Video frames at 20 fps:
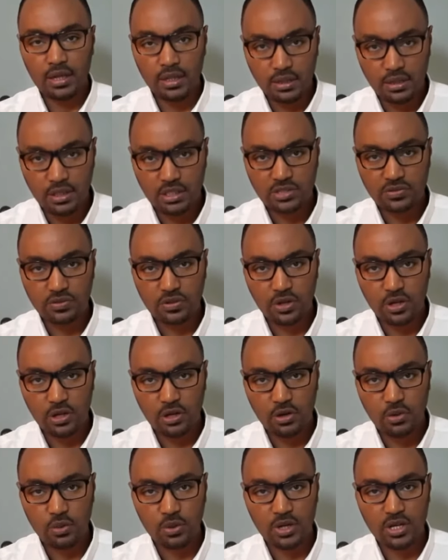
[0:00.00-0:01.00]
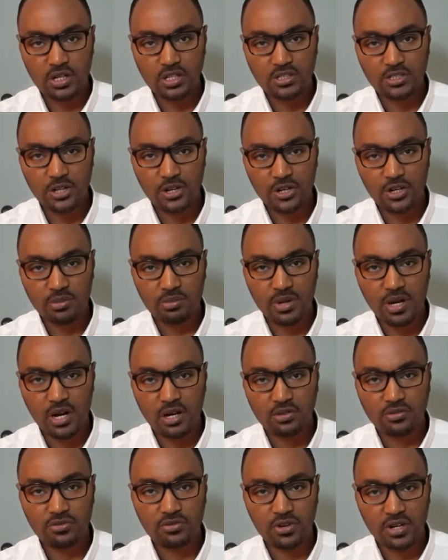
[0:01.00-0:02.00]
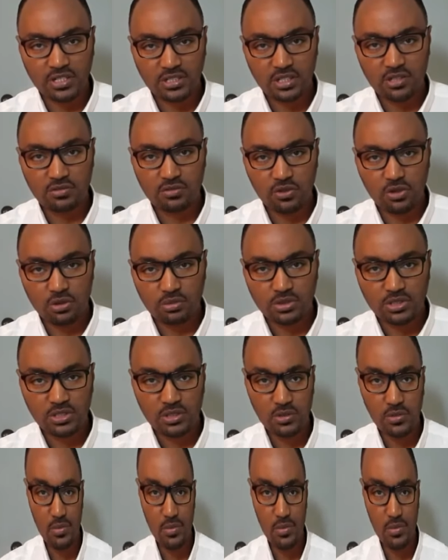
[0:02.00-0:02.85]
In this video, we're going to talk about phrasal verbs.